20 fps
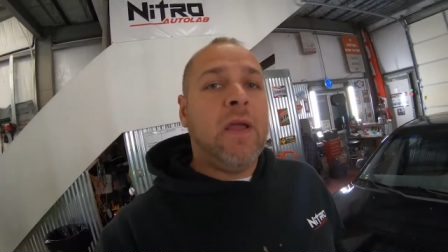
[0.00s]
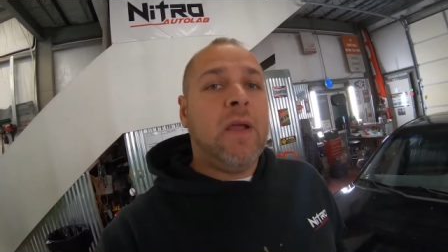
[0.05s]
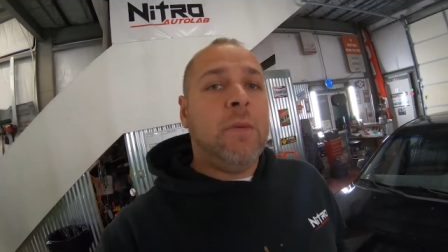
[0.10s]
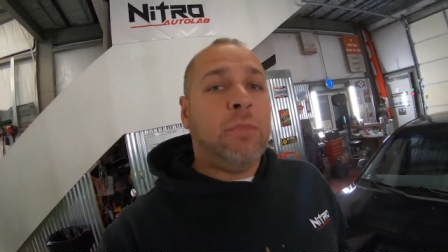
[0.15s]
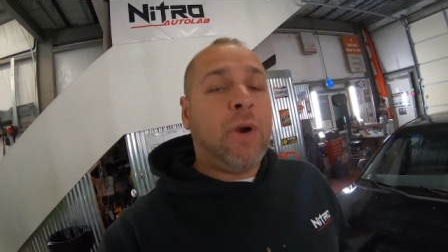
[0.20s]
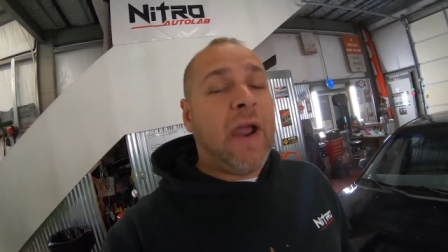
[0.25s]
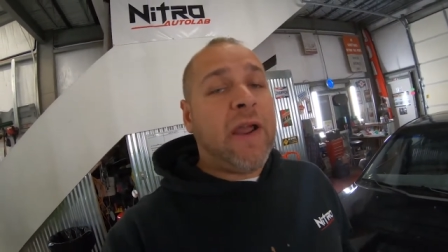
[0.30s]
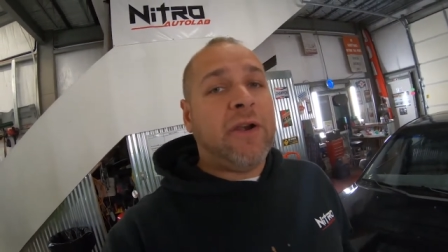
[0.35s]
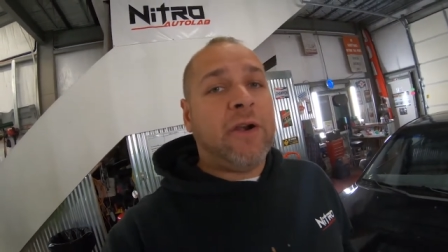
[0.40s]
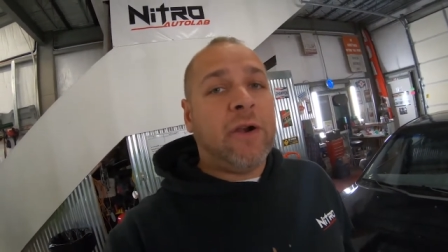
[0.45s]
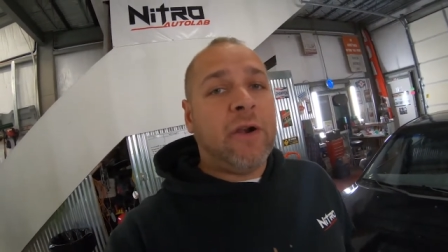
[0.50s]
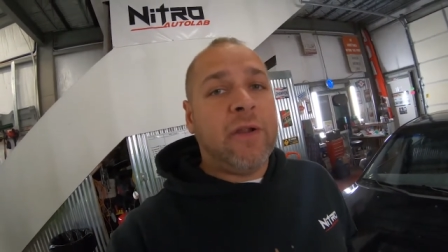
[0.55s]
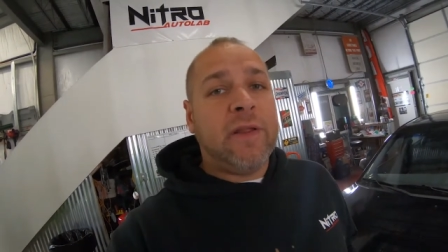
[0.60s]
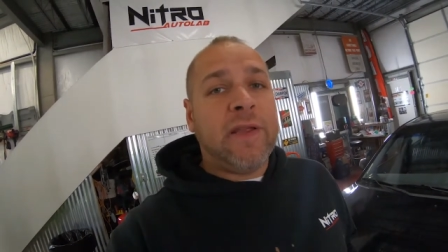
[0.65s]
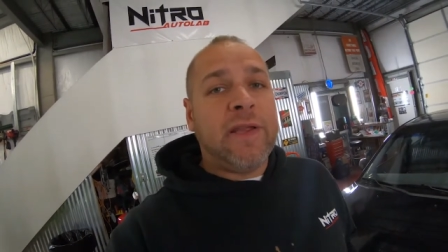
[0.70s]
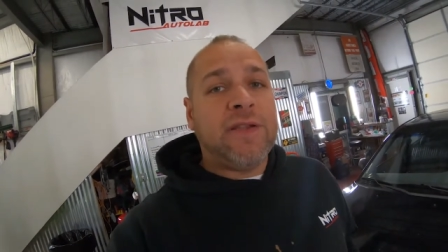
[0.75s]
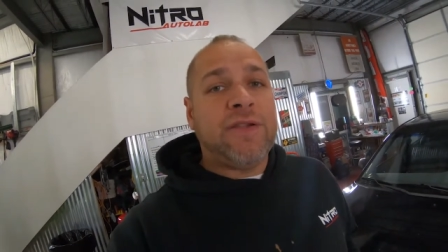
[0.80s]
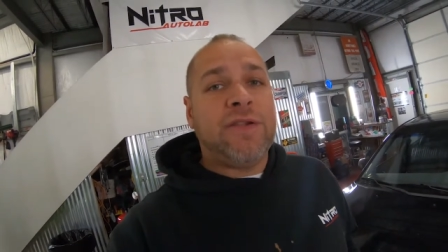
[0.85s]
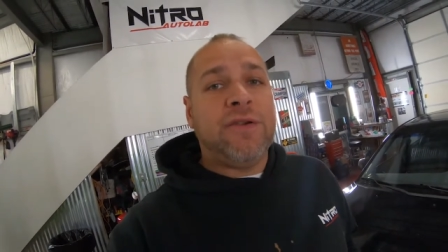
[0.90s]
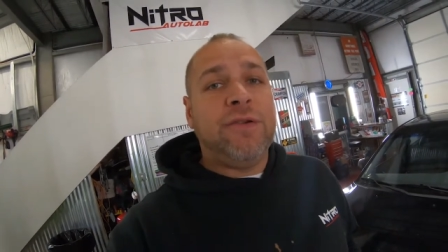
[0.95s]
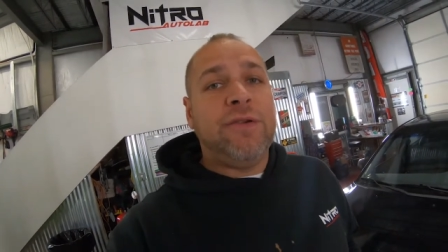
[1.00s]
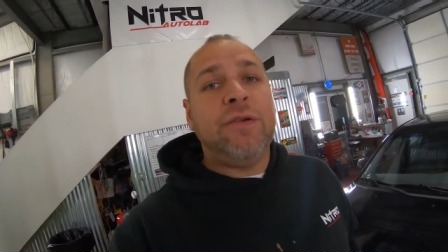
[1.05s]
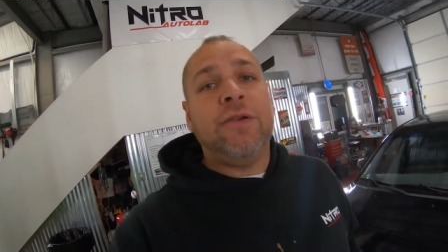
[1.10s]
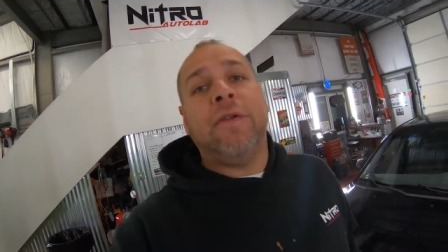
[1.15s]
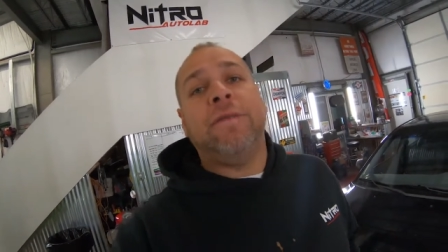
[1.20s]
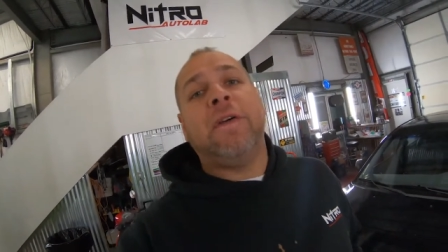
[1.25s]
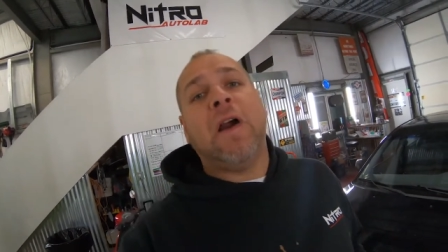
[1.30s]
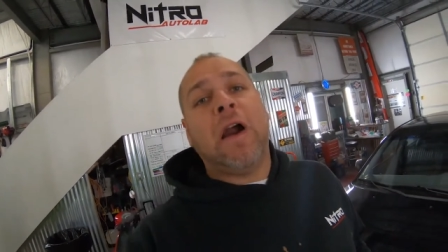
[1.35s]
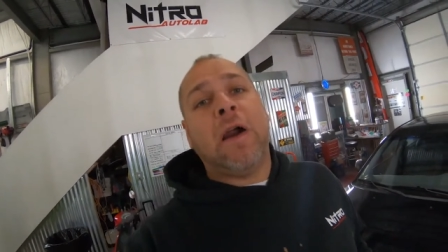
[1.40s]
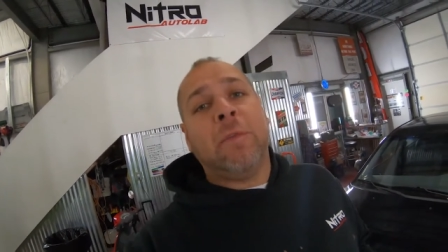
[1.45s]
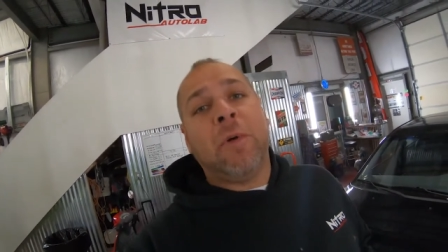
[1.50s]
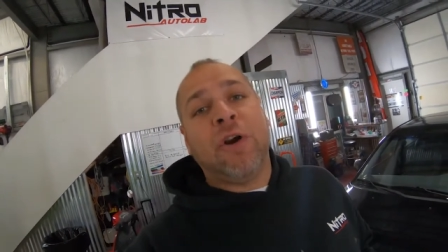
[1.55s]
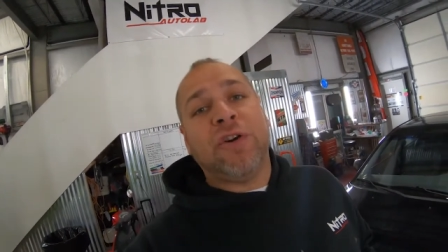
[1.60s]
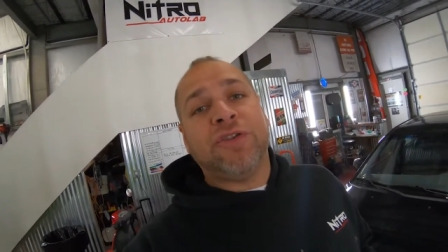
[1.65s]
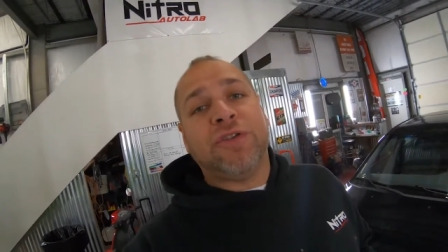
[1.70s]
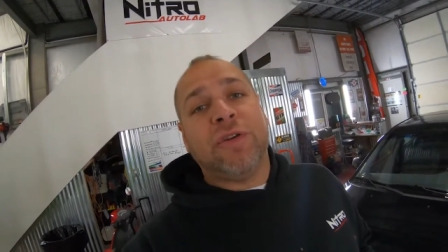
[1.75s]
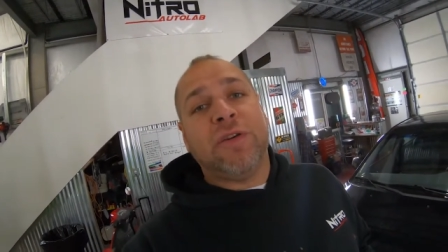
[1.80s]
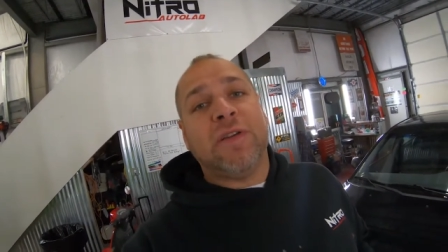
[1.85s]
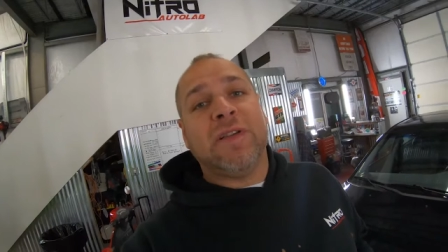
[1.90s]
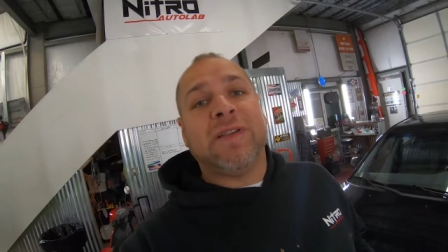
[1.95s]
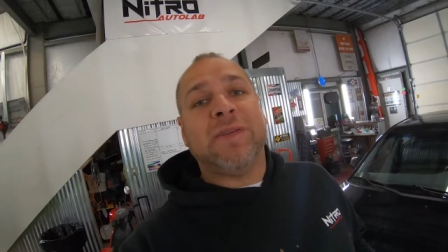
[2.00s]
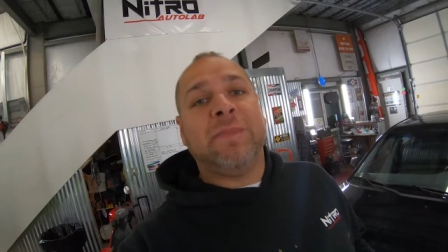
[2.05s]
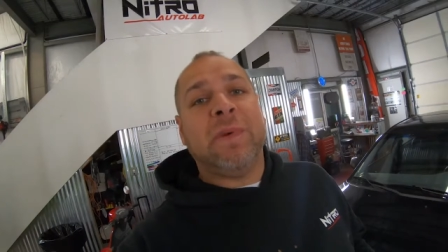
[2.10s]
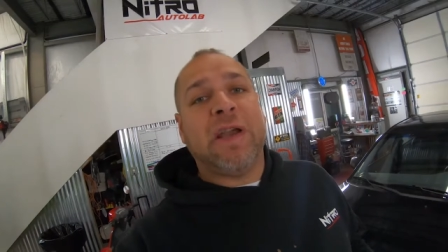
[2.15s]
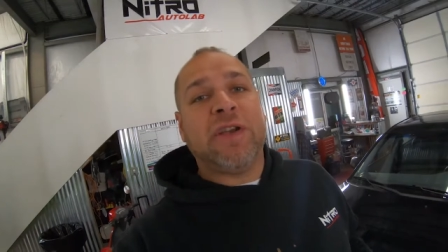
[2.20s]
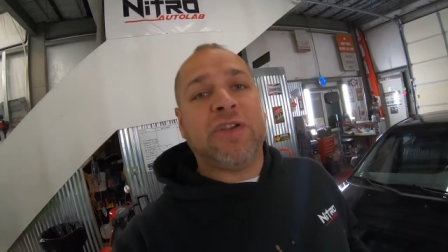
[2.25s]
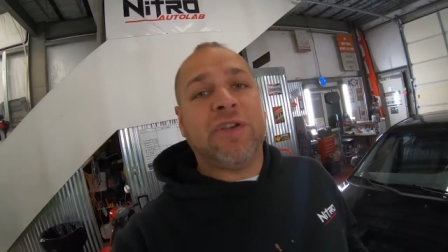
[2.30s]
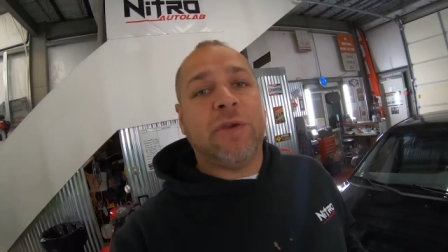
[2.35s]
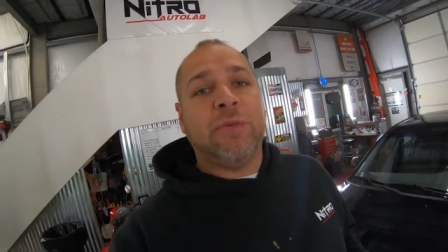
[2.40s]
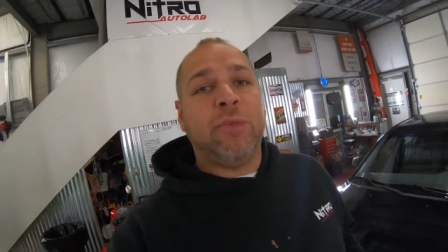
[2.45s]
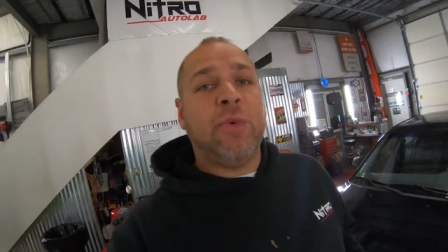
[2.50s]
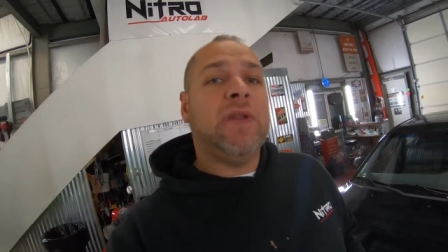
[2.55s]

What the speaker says: bright and early, to do the fire marshal inspection